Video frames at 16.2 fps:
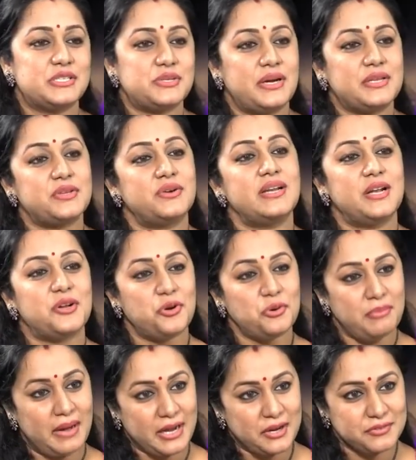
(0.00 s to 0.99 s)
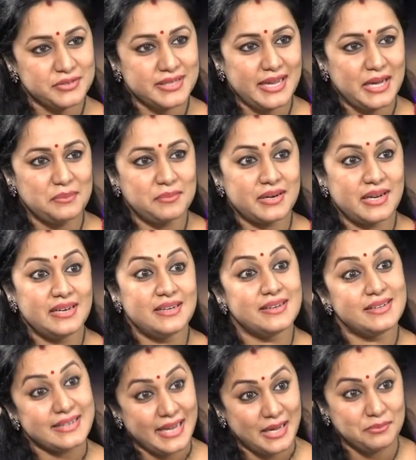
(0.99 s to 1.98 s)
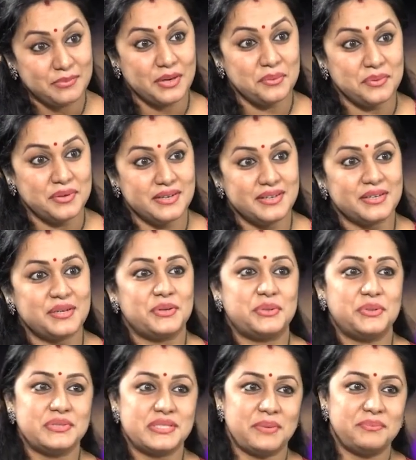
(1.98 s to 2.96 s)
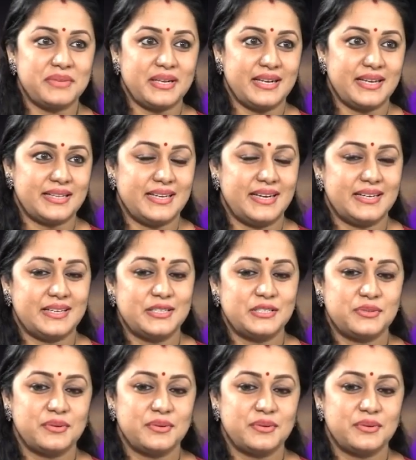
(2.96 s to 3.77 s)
So I thought I'll go back of the camera, learn camera work or do something like that.